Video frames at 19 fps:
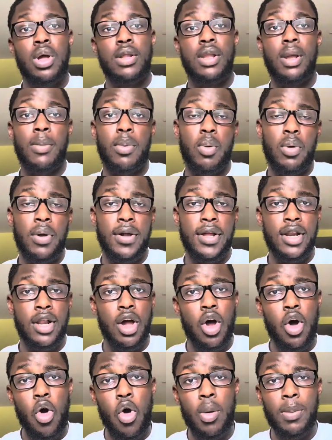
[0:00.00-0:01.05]
Number one,
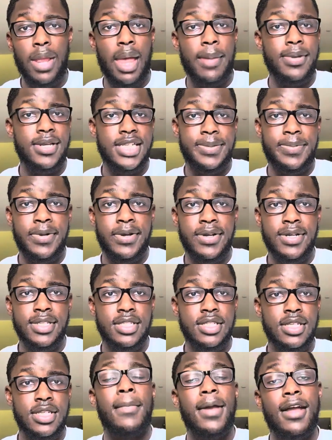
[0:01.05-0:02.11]
home lab experience.
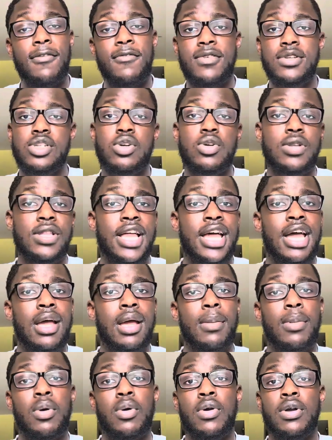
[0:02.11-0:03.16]
Make a physical lab
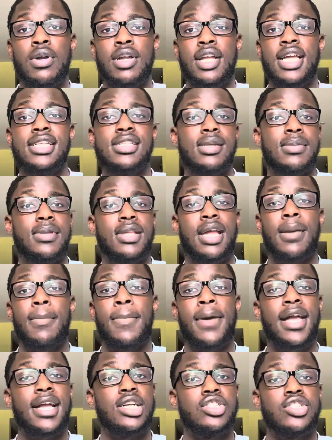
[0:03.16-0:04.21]
or get something in
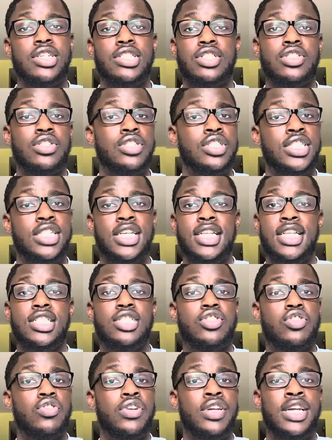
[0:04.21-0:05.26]
Packet Tracer,
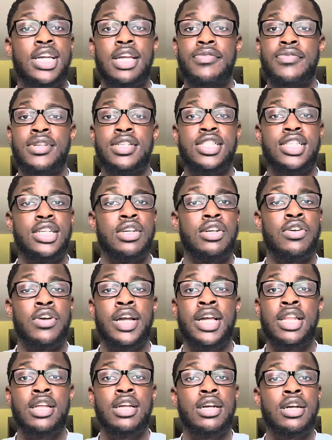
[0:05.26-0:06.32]
GNS3, EVE-NG, or
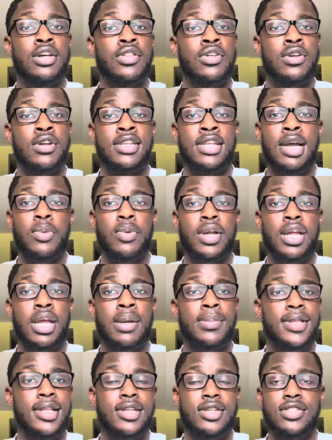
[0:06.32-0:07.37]
any other network
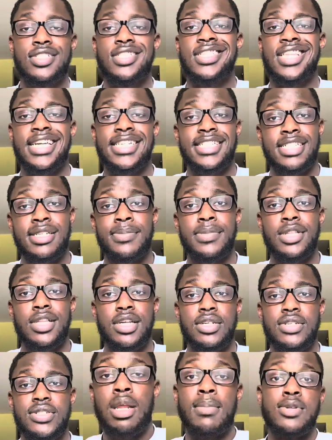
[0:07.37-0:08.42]
emulator slash
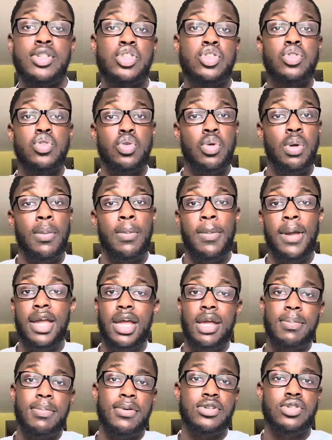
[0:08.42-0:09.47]
simulators. Number two, make
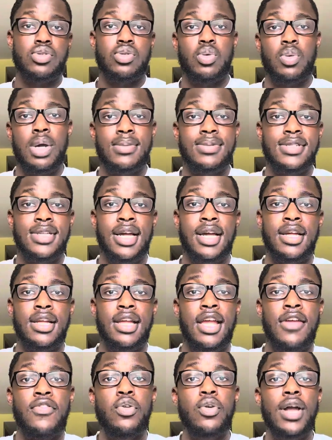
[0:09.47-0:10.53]
a personal website.
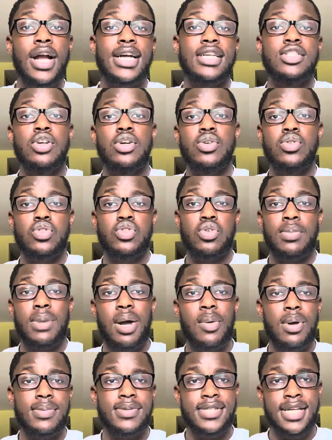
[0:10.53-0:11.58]
If you guys go to my
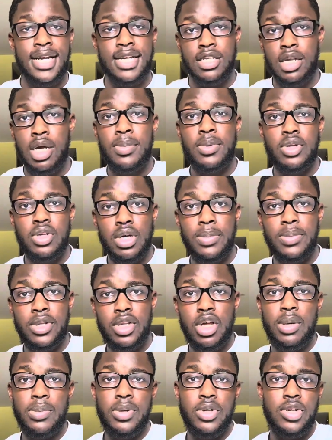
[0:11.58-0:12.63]
website,
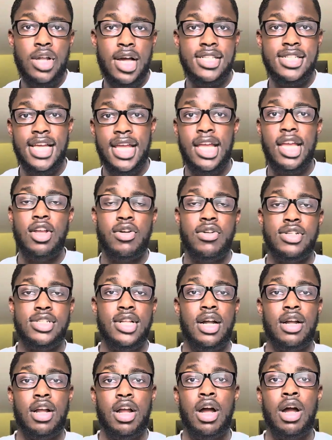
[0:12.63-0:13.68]

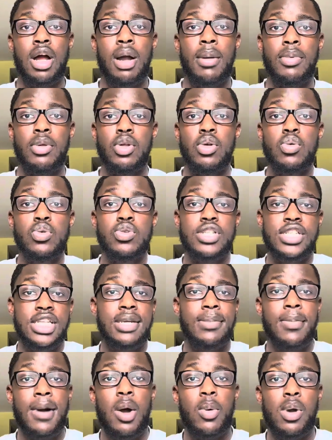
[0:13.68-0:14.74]
www.techychris.com, you will see
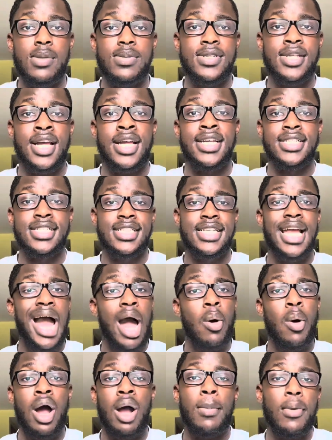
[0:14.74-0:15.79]
my website and see how
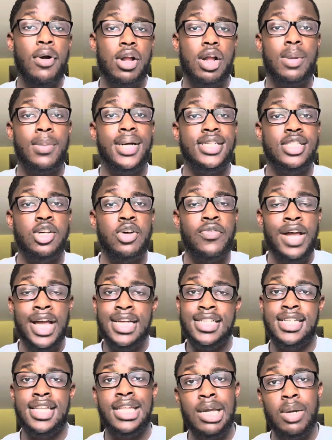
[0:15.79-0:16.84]
I market myself
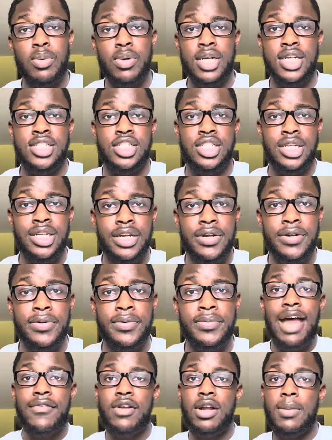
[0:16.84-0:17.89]
as a network engineer.
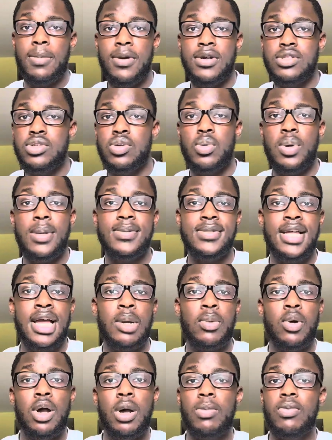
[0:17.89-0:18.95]
Having a personal website
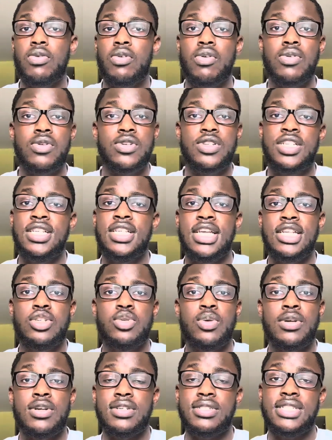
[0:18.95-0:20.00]
will help recruiters see that you
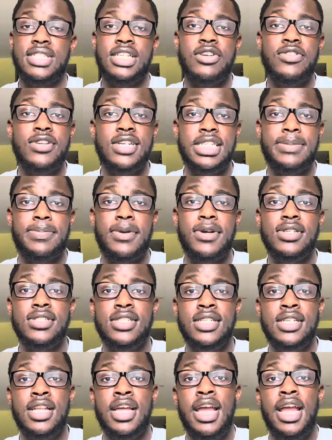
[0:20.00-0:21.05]
are a serious
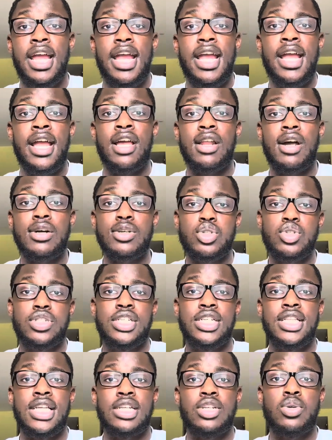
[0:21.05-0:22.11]
person and also see
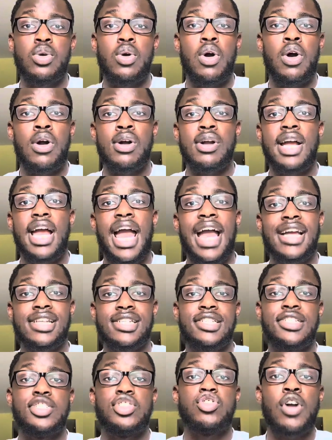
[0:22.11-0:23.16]
that you are
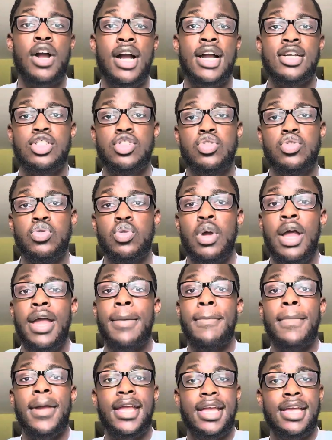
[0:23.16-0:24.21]
actually trying to
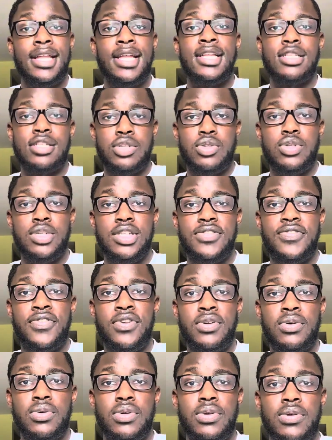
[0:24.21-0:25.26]
make it into this
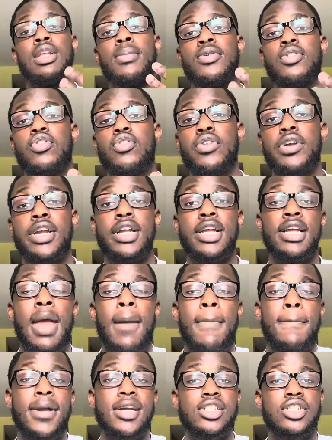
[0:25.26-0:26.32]
field. Number three,
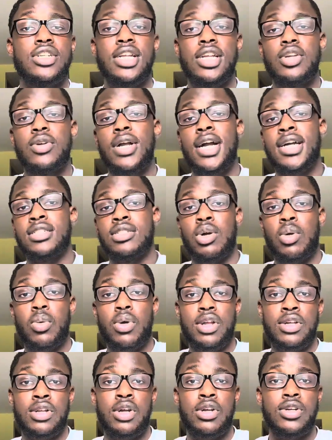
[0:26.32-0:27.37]
make sure that you guys are
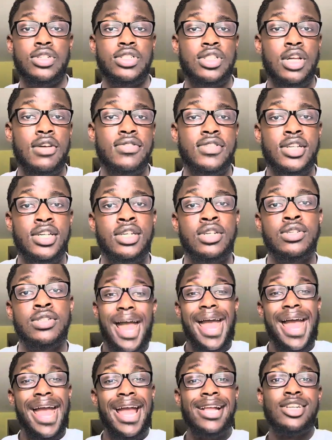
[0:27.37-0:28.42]
working on your soft skills
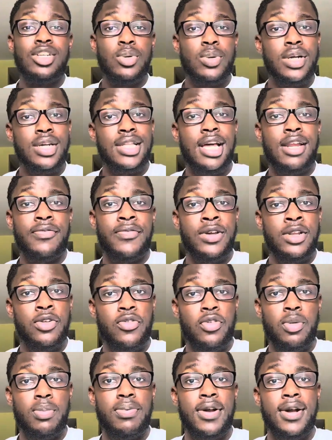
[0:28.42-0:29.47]
and doing a lot of
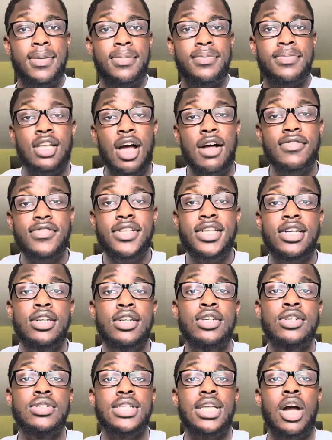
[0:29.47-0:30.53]
interview prep. Soft
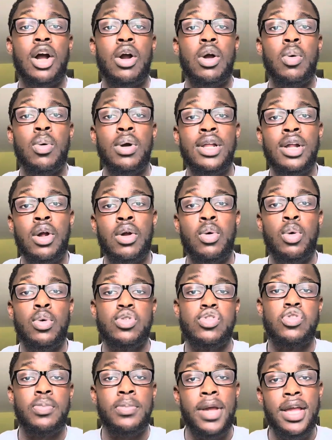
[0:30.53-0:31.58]
skills are what are going
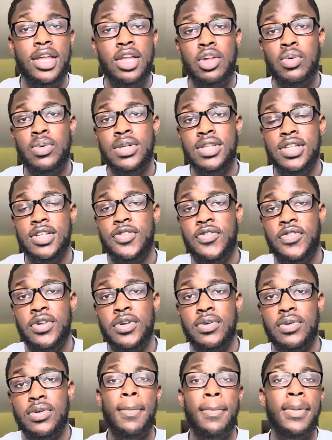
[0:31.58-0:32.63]
to make you in this
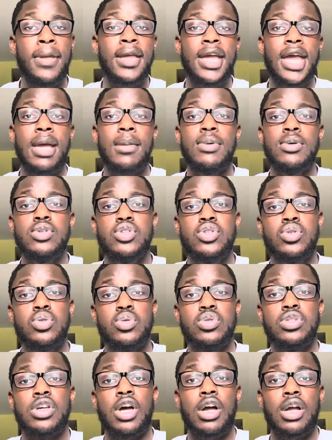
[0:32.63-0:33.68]
field. Being able to
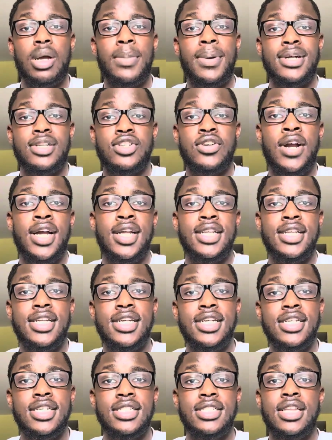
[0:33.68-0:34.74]
talk about your
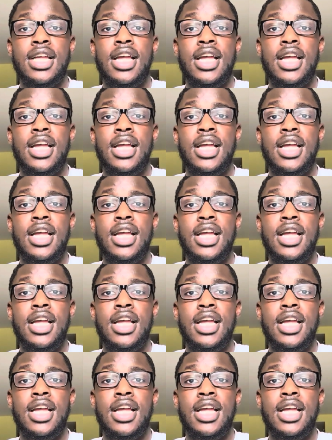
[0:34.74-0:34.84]
ideas